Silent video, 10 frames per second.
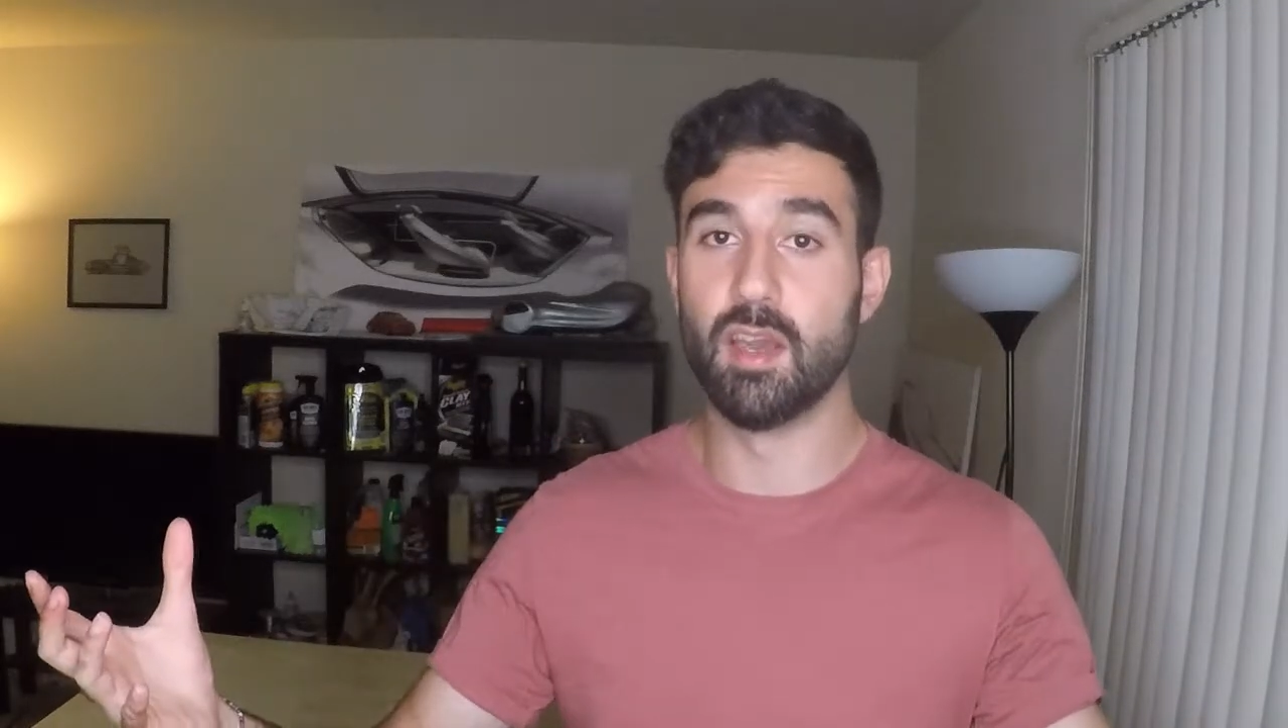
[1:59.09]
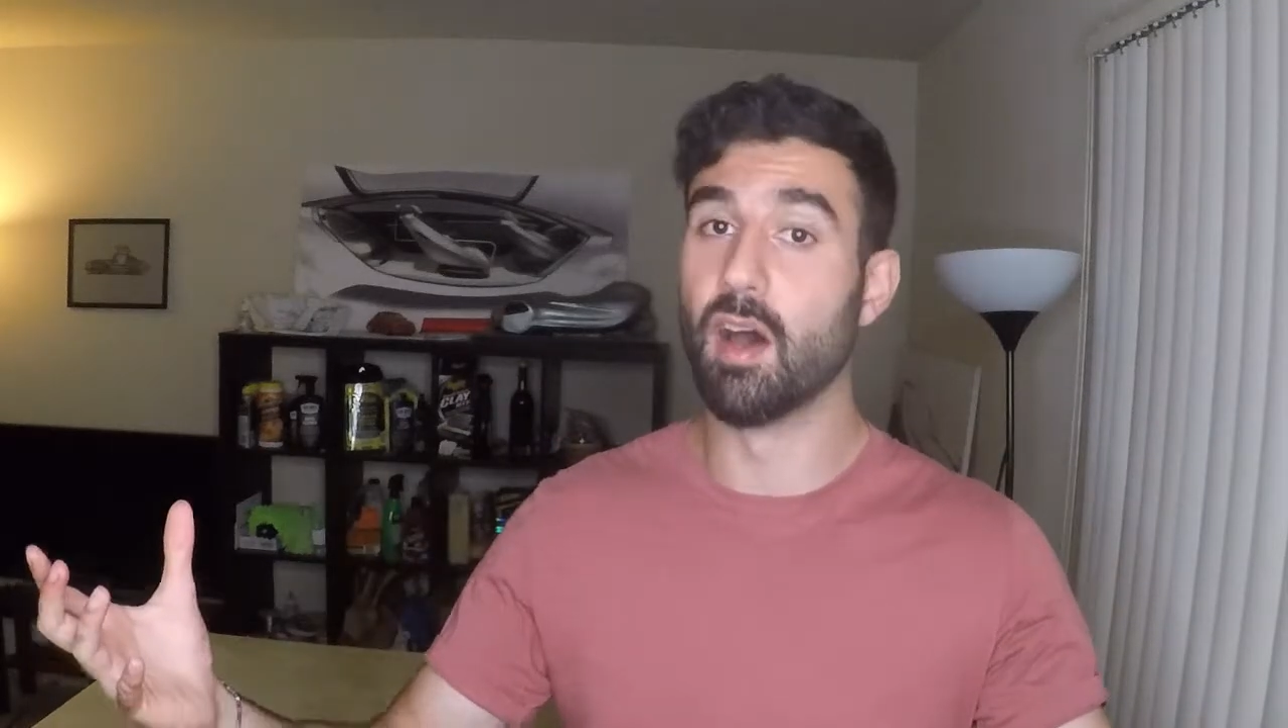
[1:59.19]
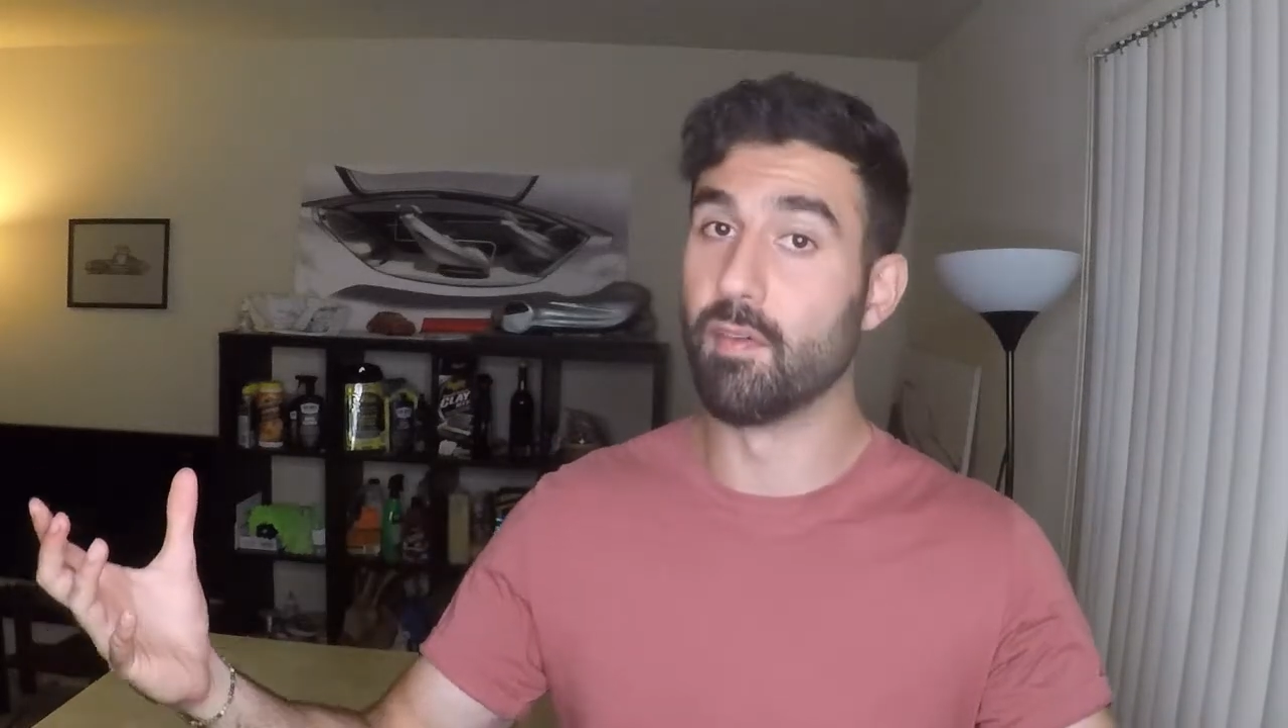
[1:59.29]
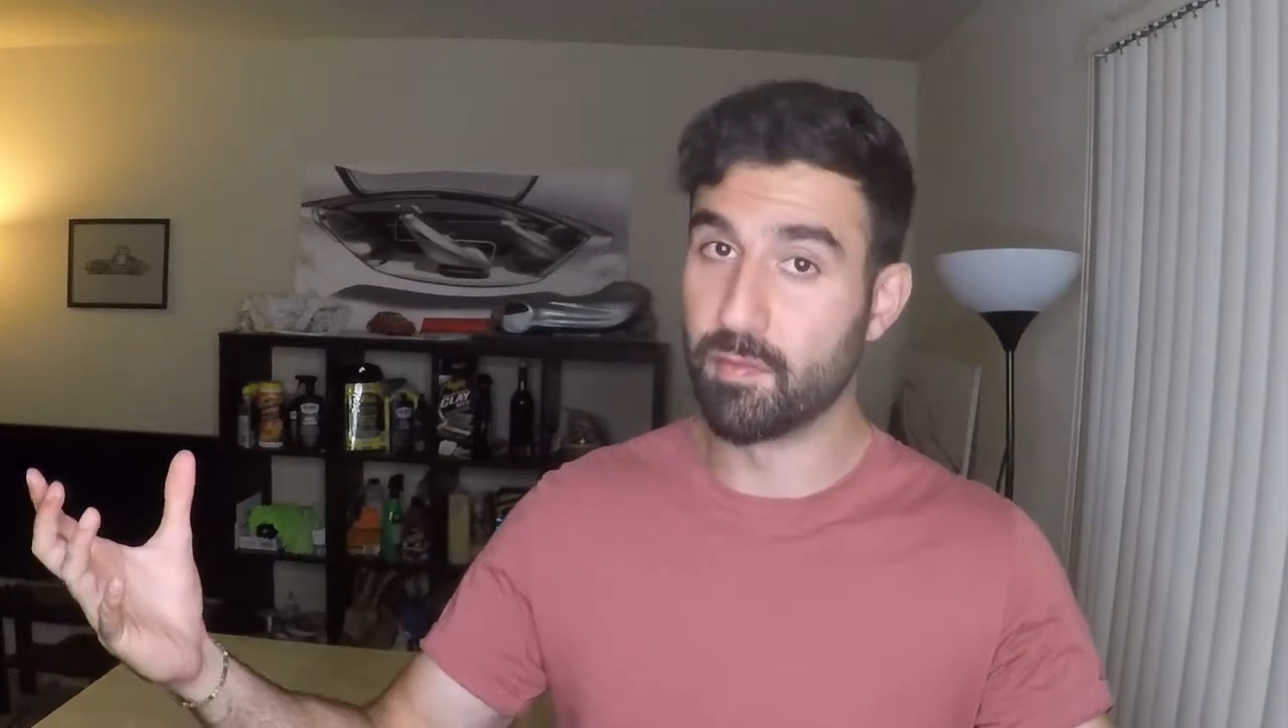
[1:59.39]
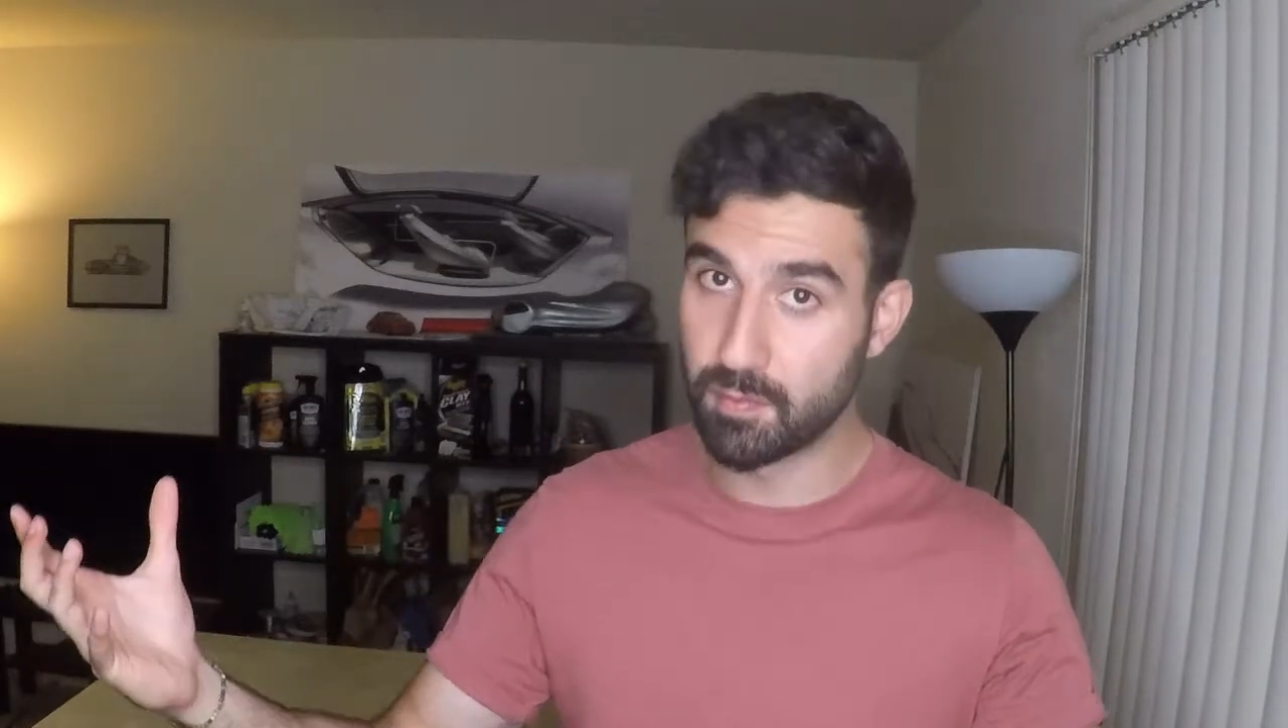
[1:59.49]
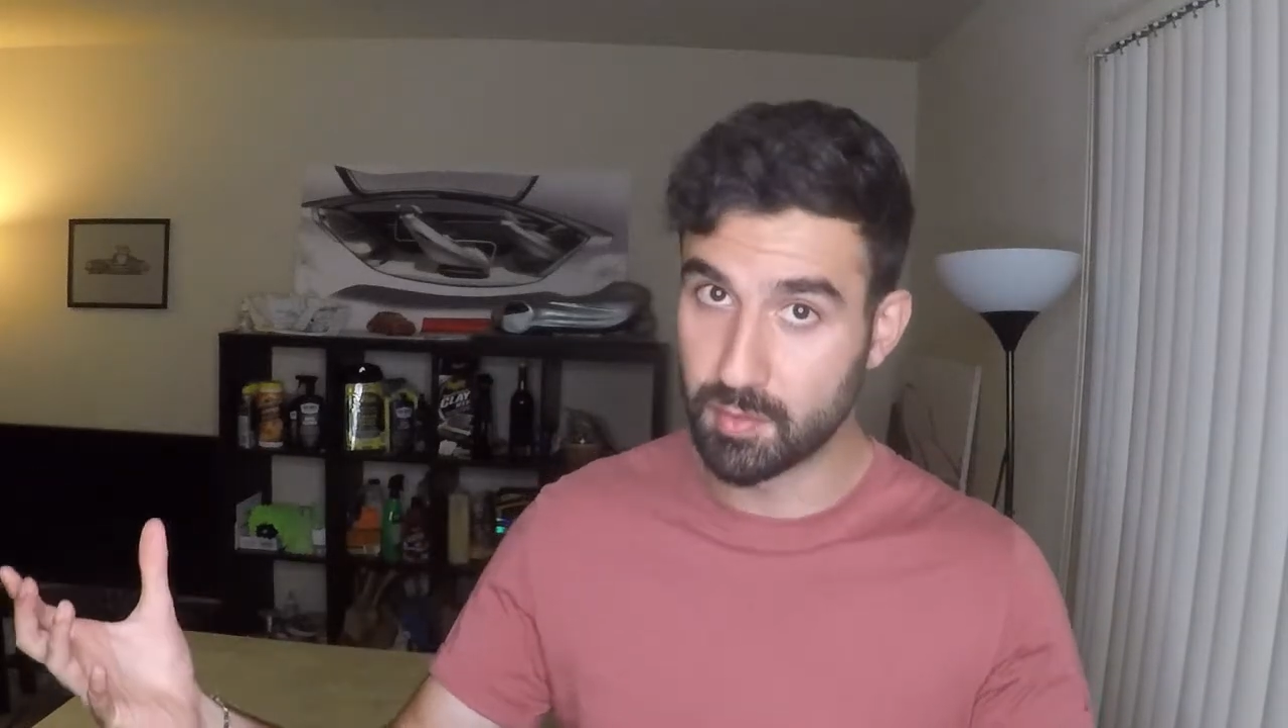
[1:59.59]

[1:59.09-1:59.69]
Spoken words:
of